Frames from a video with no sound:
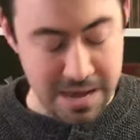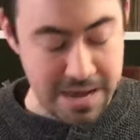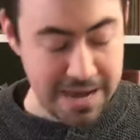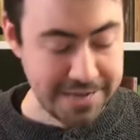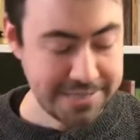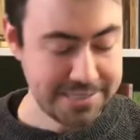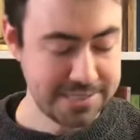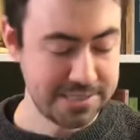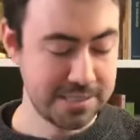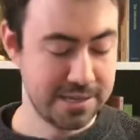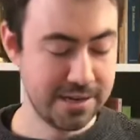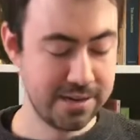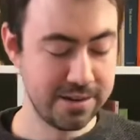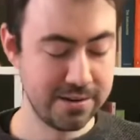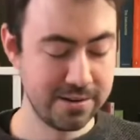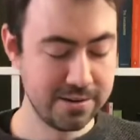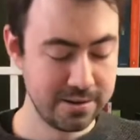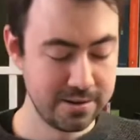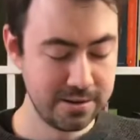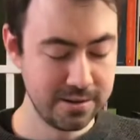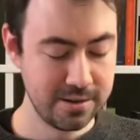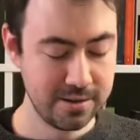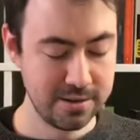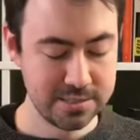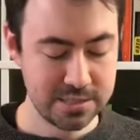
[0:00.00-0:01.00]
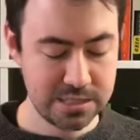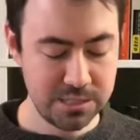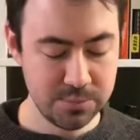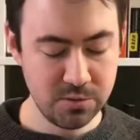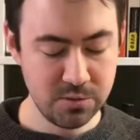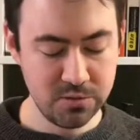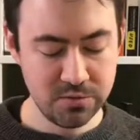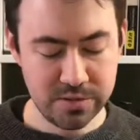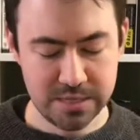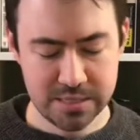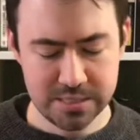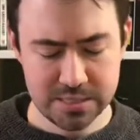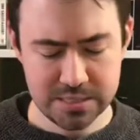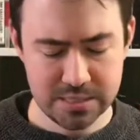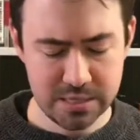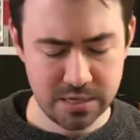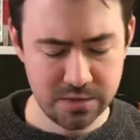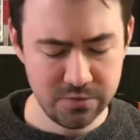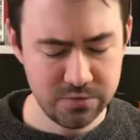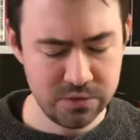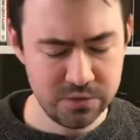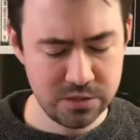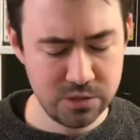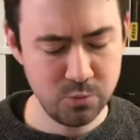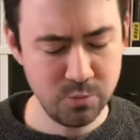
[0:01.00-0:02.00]
It's not, some of it is
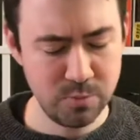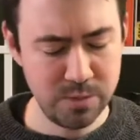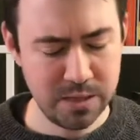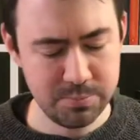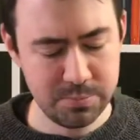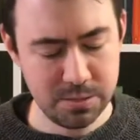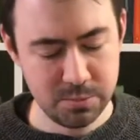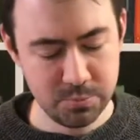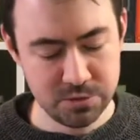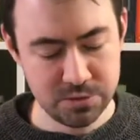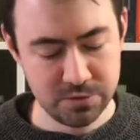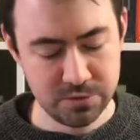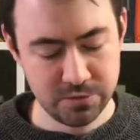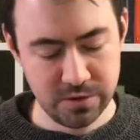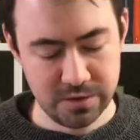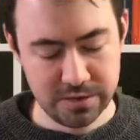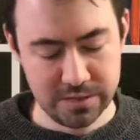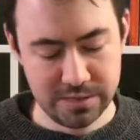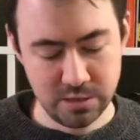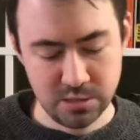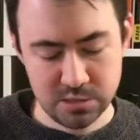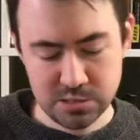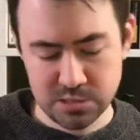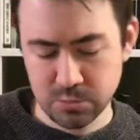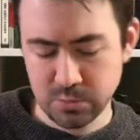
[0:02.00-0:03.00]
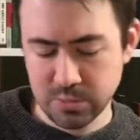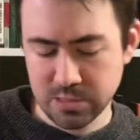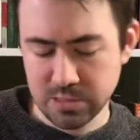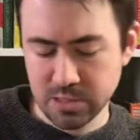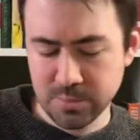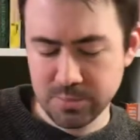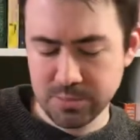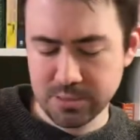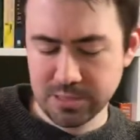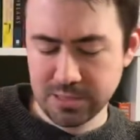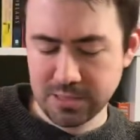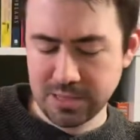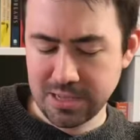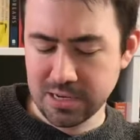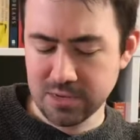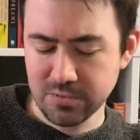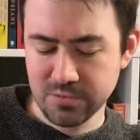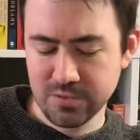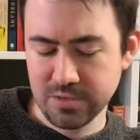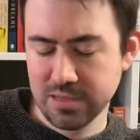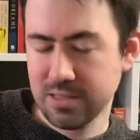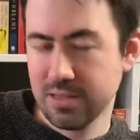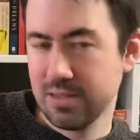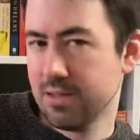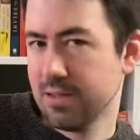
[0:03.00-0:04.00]
stuff that you might be able to find elsewhere, but a lot of
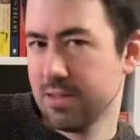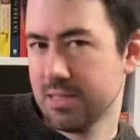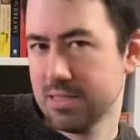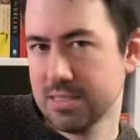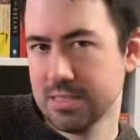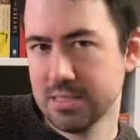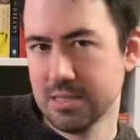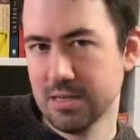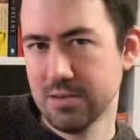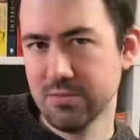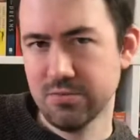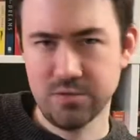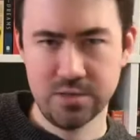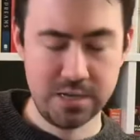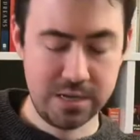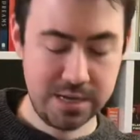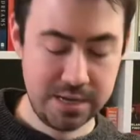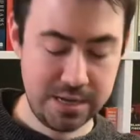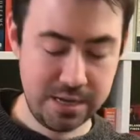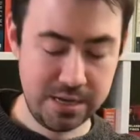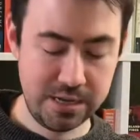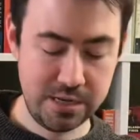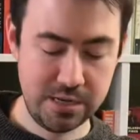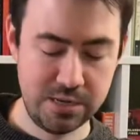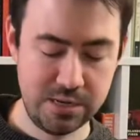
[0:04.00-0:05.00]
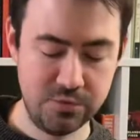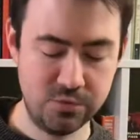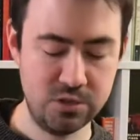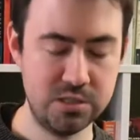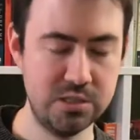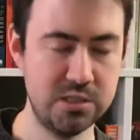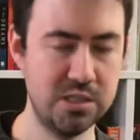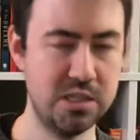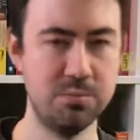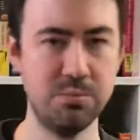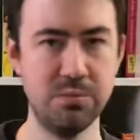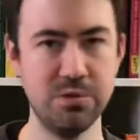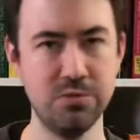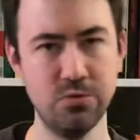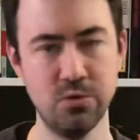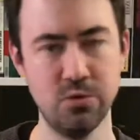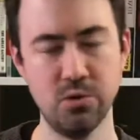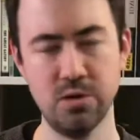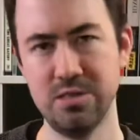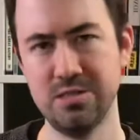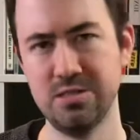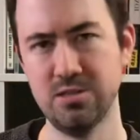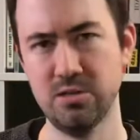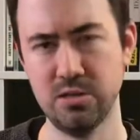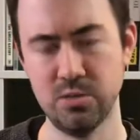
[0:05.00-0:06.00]
it is stuff that I had never seen
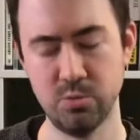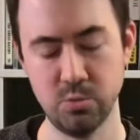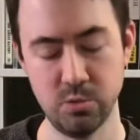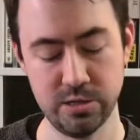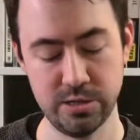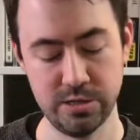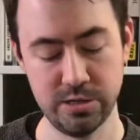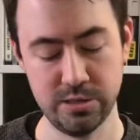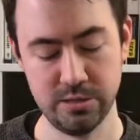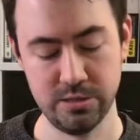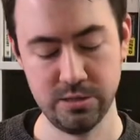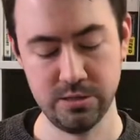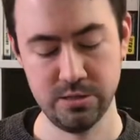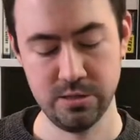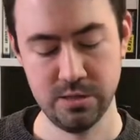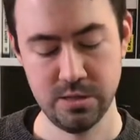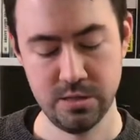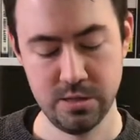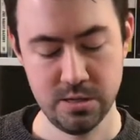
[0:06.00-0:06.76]
before I started working there.